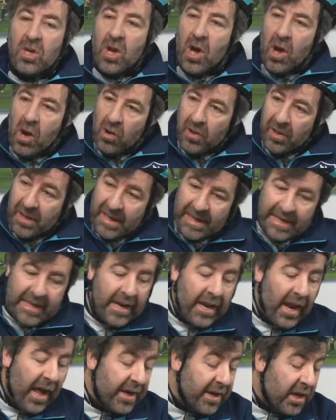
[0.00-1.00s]
no, they
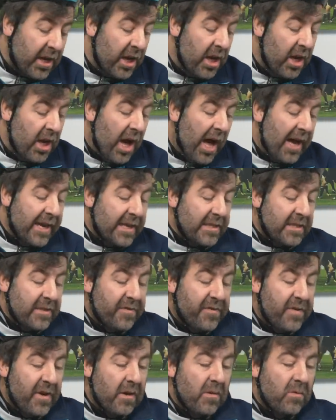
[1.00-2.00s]
didn't like I guess
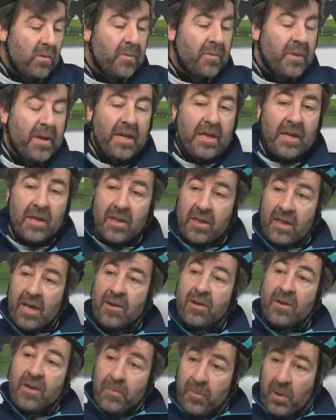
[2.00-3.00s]
the fear would be that
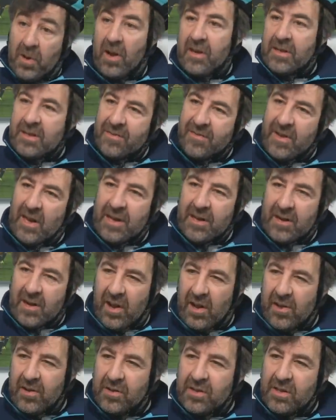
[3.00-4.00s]
they'd put on civilian
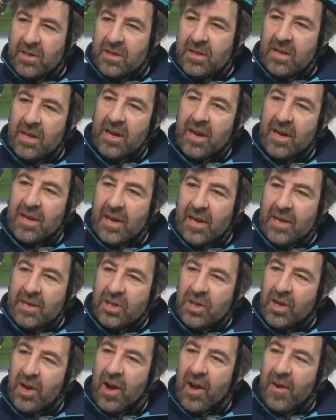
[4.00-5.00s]
clothes and like get a
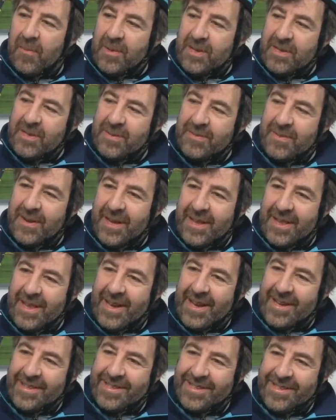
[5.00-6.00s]
job or something like
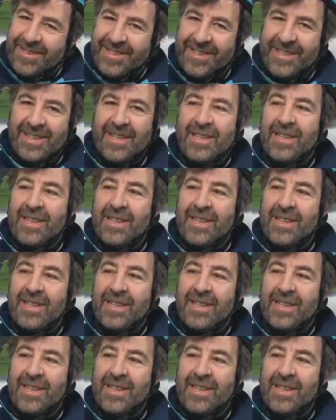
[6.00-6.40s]
that. On